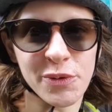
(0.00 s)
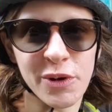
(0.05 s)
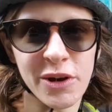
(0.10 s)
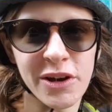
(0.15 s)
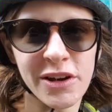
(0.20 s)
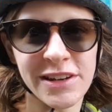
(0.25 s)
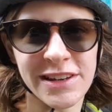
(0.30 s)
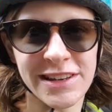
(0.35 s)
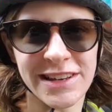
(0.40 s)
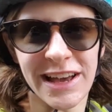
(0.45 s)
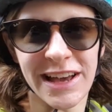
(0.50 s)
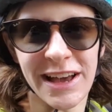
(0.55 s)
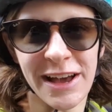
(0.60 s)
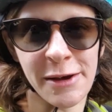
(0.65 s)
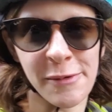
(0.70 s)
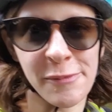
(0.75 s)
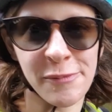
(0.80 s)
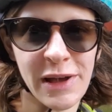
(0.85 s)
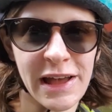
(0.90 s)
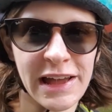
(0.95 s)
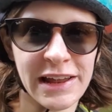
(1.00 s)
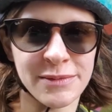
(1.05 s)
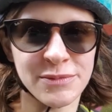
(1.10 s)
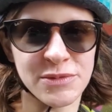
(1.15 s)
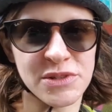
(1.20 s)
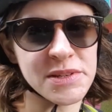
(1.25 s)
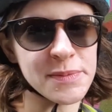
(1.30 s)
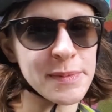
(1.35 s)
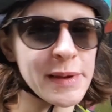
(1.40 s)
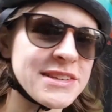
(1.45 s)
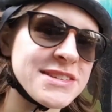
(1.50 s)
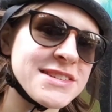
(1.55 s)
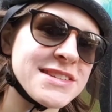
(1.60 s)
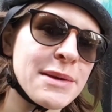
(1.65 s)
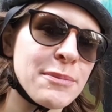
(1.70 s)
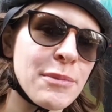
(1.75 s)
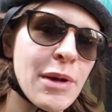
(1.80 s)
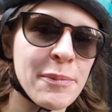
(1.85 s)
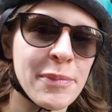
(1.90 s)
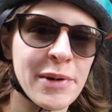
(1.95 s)
at work um, and I'm just about to
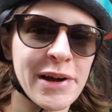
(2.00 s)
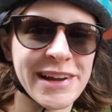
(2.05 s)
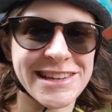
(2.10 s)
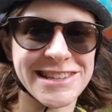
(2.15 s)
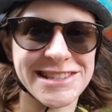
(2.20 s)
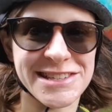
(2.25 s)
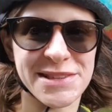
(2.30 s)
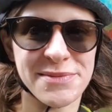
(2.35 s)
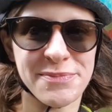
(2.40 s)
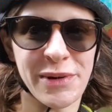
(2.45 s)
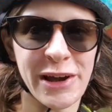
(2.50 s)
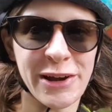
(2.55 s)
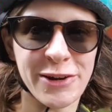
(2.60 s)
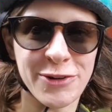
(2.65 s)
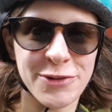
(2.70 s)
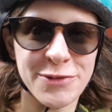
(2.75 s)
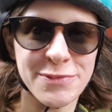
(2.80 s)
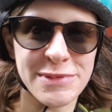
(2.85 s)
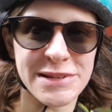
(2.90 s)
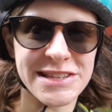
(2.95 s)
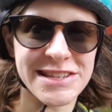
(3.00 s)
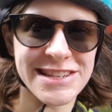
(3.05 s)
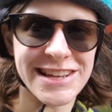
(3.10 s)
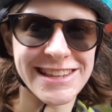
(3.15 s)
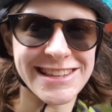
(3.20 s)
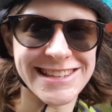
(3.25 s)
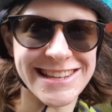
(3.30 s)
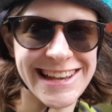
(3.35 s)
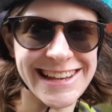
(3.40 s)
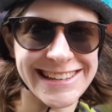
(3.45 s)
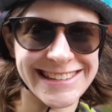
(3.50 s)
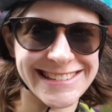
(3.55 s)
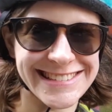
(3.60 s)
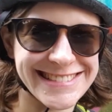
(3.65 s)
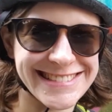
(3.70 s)
take my bike into the bike room and start the day